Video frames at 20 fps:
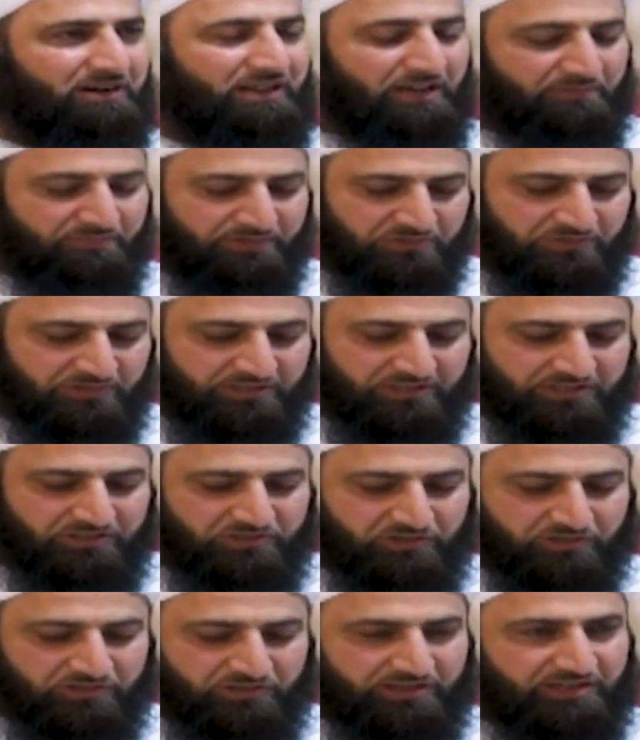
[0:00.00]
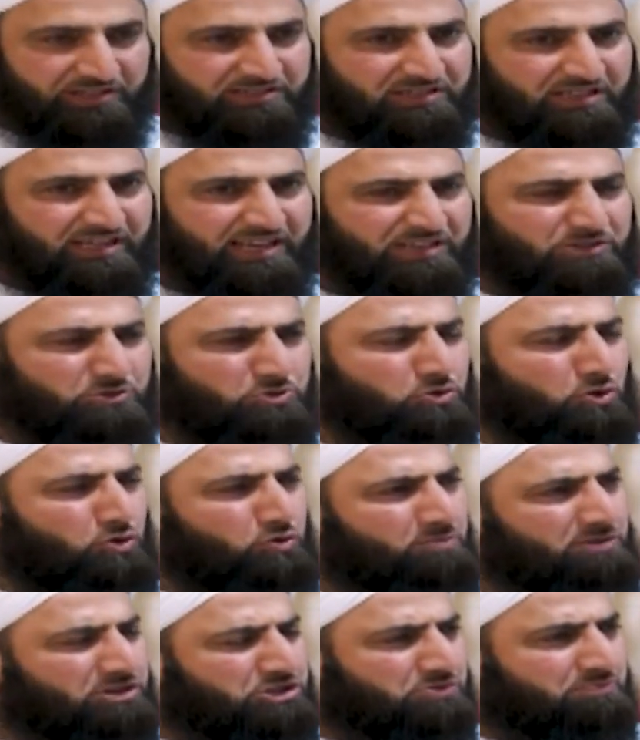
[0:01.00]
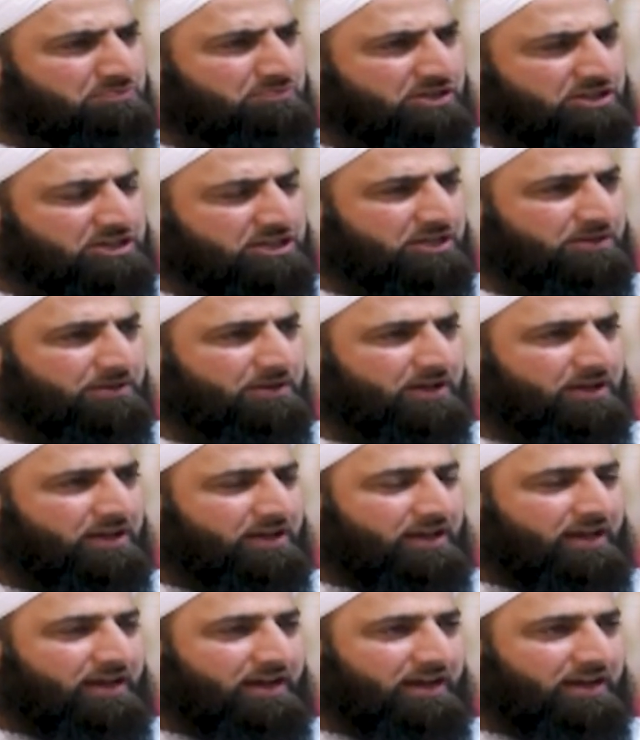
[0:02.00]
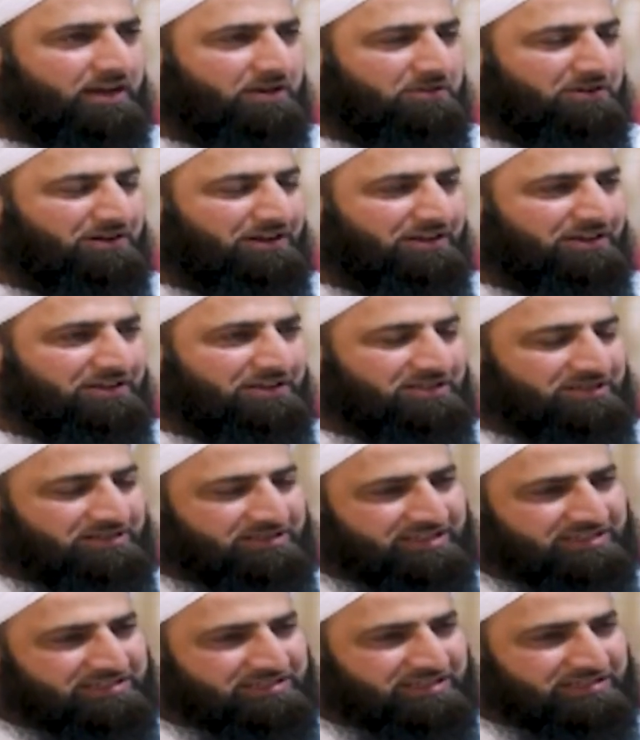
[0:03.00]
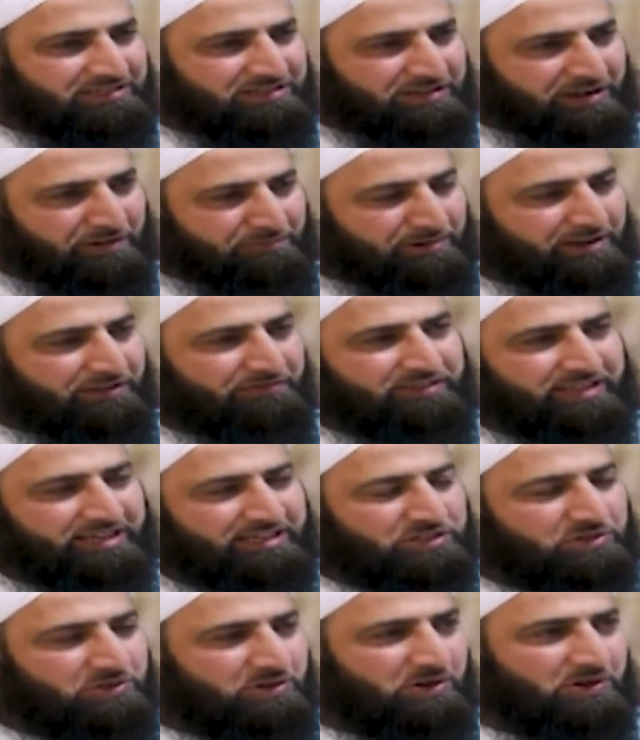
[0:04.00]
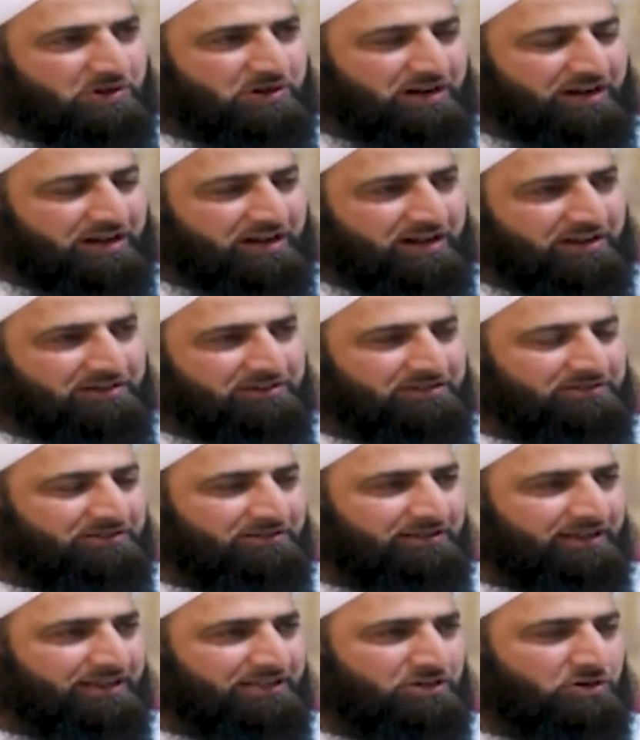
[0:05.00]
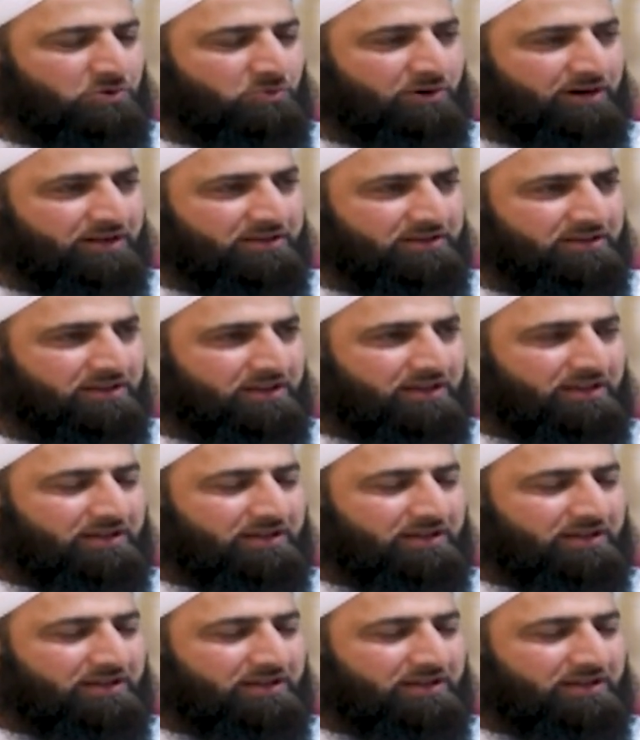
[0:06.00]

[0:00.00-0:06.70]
what happens with these drug dealers, they get so much money. And uh, there's there's a couple of things uh, on in relation to one